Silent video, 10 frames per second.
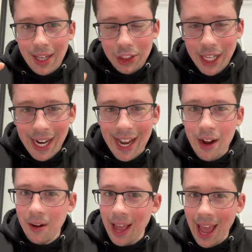Check
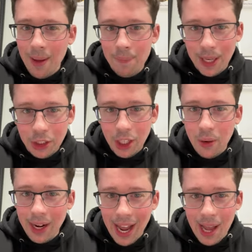out app my show
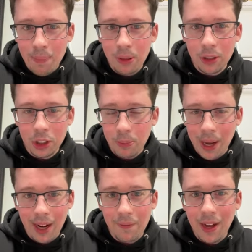on Apple or
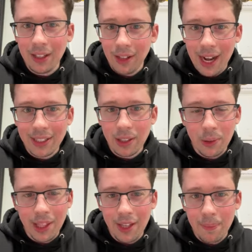Spotify, Locked In
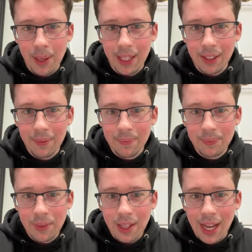with Ian Bick,
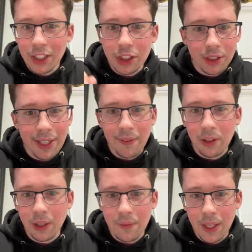and just leave
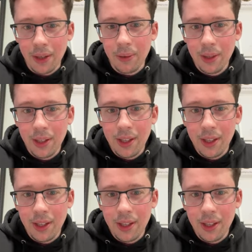a review.